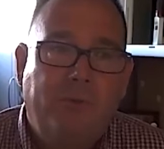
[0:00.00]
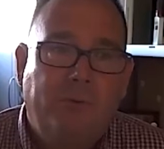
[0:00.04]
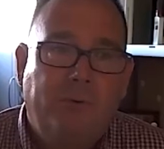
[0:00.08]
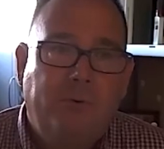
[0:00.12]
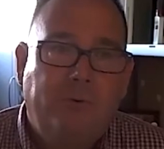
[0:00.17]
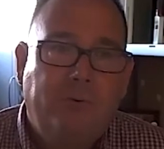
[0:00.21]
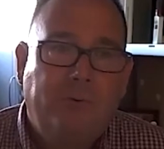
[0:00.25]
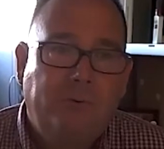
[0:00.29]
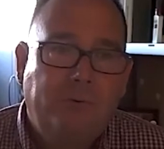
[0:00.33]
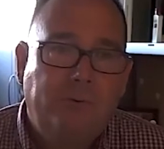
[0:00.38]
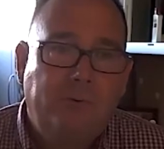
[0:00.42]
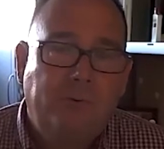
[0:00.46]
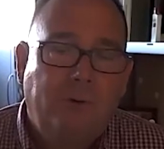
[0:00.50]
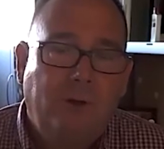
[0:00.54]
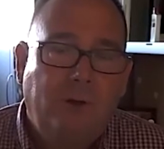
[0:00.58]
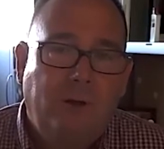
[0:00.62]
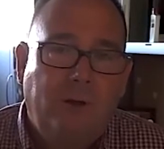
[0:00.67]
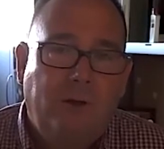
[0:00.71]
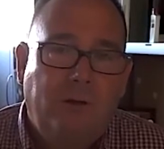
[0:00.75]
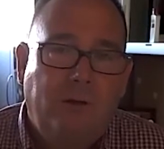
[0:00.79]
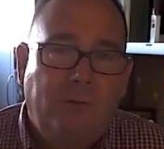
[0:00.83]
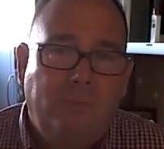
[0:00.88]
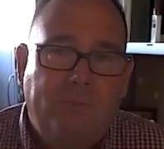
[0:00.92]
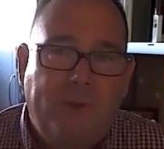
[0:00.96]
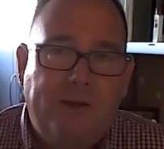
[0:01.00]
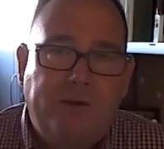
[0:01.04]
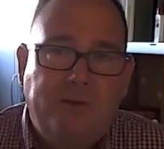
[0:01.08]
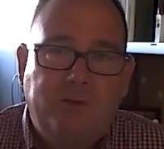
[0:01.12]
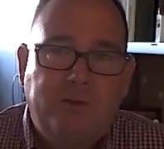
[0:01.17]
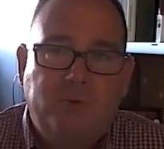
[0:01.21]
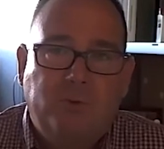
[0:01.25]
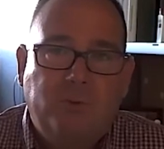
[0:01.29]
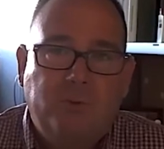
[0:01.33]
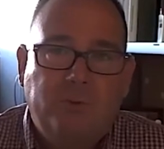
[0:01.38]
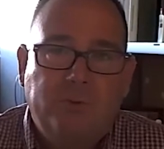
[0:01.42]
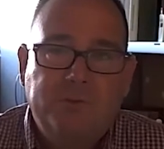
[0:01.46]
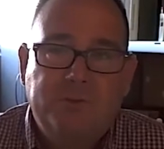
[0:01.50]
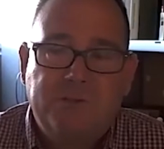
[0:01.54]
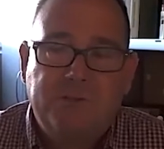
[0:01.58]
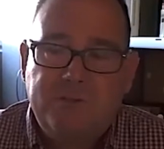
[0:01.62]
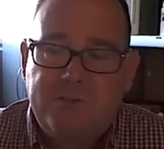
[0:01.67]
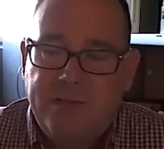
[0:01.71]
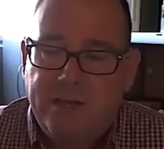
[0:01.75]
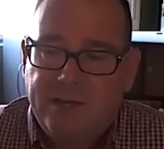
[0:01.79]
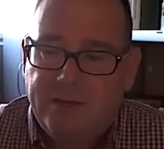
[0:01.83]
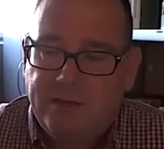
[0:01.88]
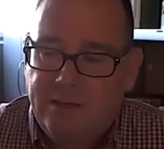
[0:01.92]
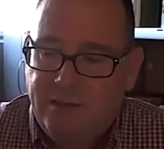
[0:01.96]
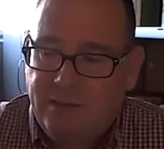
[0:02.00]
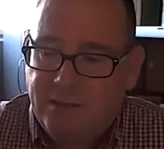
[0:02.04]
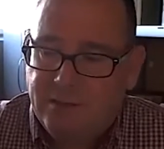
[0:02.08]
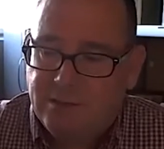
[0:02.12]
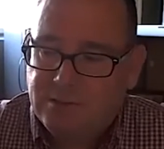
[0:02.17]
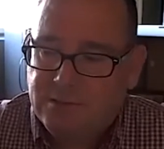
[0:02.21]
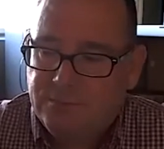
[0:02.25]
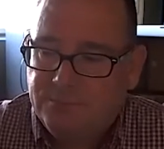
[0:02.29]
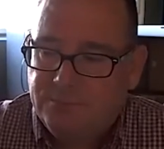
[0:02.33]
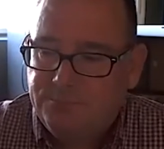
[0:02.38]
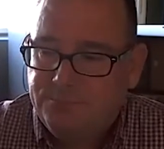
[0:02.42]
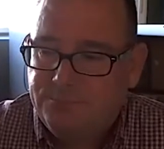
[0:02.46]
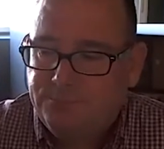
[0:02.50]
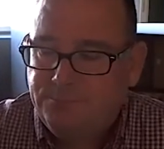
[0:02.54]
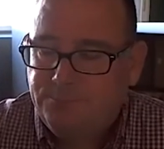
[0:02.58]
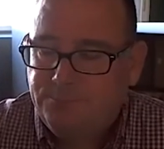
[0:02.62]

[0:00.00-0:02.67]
through better tools and techniques.